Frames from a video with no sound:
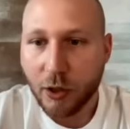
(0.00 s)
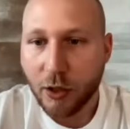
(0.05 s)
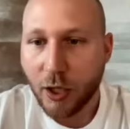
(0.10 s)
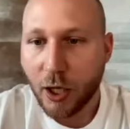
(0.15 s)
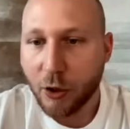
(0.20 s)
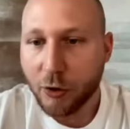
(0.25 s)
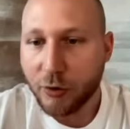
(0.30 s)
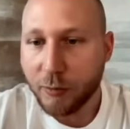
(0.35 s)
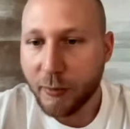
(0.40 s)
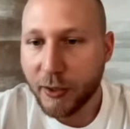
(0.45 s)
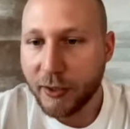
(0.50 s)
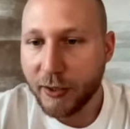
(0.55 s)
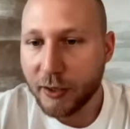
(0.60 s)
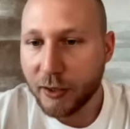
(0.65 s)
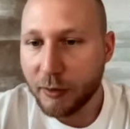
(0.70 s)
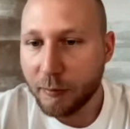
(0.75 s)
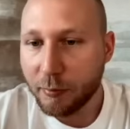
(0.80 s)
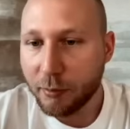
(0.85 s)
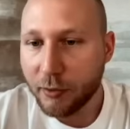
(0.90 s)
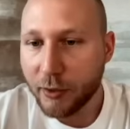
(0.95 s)

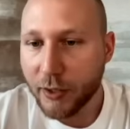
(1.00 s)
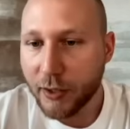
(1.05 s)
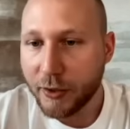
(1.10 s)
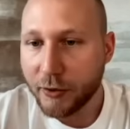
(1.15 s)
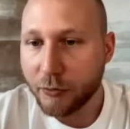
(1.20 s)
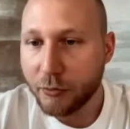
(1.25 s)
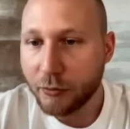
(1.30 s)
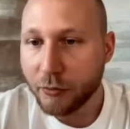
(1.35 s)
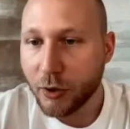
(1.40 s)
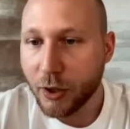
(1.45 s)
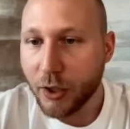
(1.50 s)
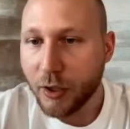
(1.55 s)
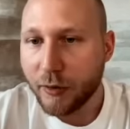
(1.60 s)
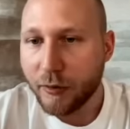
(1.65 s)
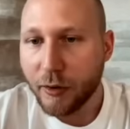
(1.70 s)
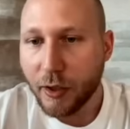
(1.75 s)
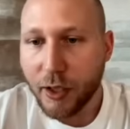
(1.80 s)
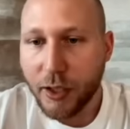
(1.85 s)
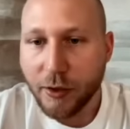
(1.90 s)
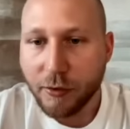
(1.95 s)
automatically play you
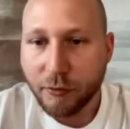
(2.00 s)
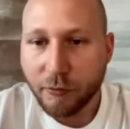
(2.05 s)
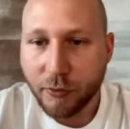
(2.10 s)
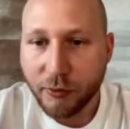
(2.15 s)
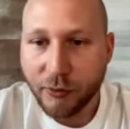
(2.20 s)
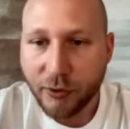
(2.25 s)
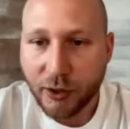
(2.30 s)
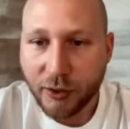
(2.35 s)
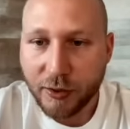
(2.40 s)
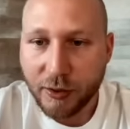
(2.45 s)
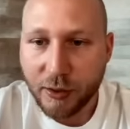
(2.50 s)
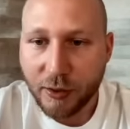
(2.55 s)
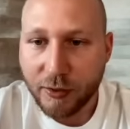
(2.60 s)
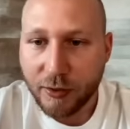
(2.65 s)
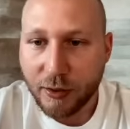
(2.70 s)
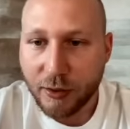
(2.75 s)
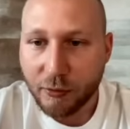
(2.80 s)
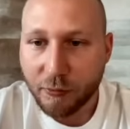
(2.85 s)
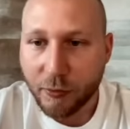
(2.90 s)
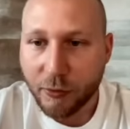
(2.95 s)
the interviews I did
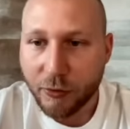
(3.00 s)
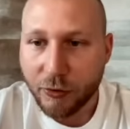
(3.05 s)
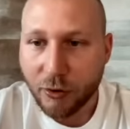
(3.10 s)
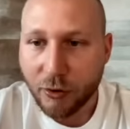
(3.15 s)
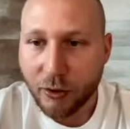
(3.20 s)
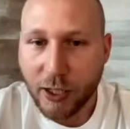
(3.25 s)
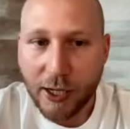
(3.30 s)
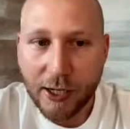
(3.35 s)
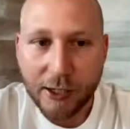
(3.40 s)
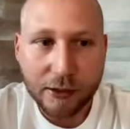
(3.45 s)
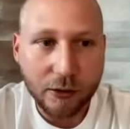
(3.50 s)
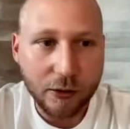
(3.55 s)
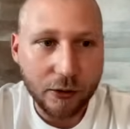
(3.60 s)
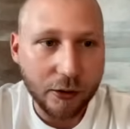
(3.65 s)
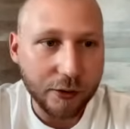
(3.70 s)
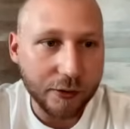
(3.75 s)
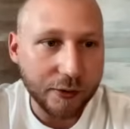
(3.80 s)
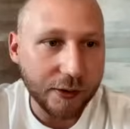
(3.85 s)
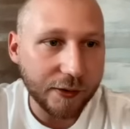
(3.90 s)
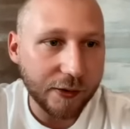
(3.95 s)
here with John
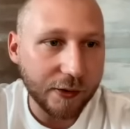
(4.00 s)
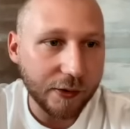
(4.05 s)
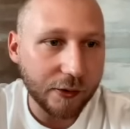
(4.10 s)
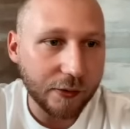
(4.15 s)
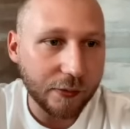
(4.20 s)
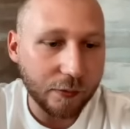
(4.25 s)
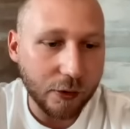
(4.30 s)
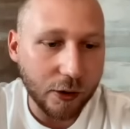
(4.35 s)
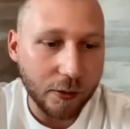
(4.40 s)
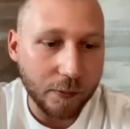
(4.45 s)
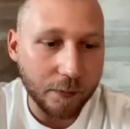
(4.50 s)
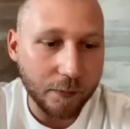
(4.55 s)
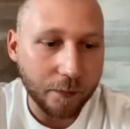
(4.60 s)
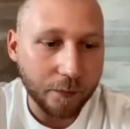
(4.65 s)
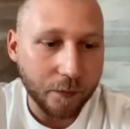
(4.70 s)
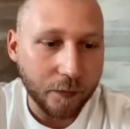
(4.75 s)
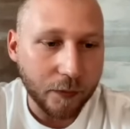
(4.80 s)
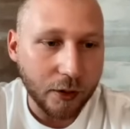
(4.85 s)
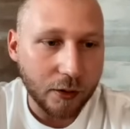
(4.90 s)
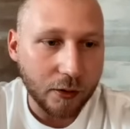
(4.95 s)
Adler. This is from,
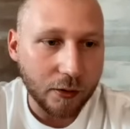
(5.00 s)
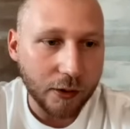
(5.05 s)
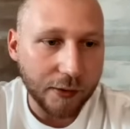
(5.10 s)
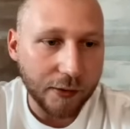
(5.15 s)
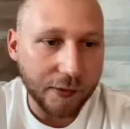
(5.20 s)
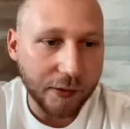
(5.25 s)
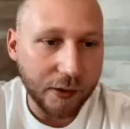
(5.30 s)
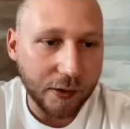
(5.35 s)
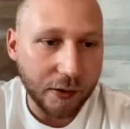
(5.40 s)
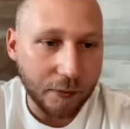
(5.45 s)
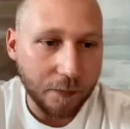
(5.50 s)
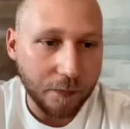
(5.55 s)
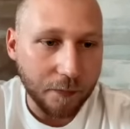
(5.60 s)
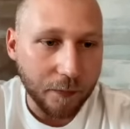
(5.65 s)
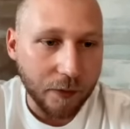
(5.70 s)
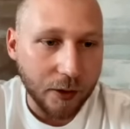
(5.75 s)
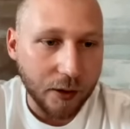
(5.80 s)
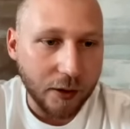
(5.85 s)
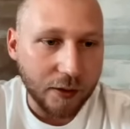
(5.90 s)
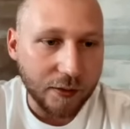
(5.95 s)
let's see,
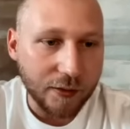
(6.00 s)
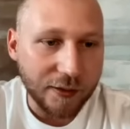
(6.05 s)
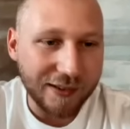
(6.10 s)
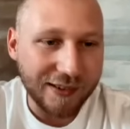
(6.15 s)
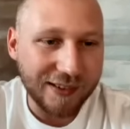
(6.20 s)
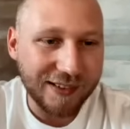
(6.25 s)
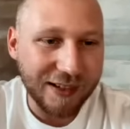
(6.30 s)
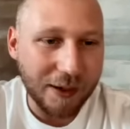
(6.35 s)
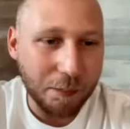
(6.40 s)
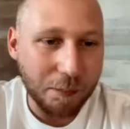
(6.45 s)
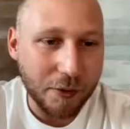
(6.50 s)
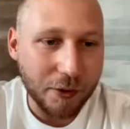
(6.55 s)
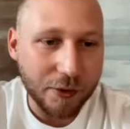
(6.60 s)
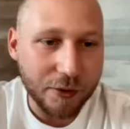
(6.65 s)
December